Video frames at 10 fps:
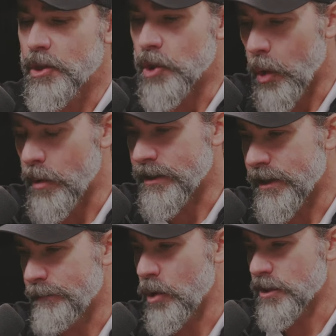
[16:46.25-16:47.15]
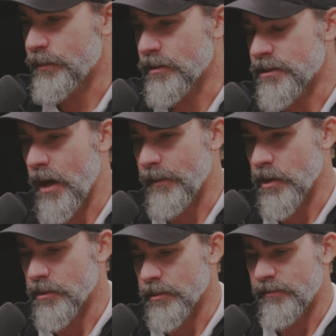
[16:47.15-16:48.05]
knowing that multiple
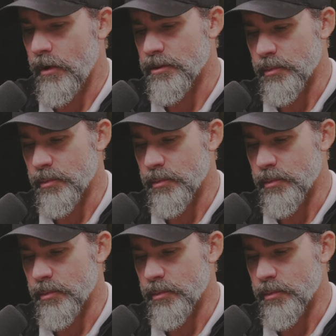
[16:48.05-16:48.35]
dominoes would fall.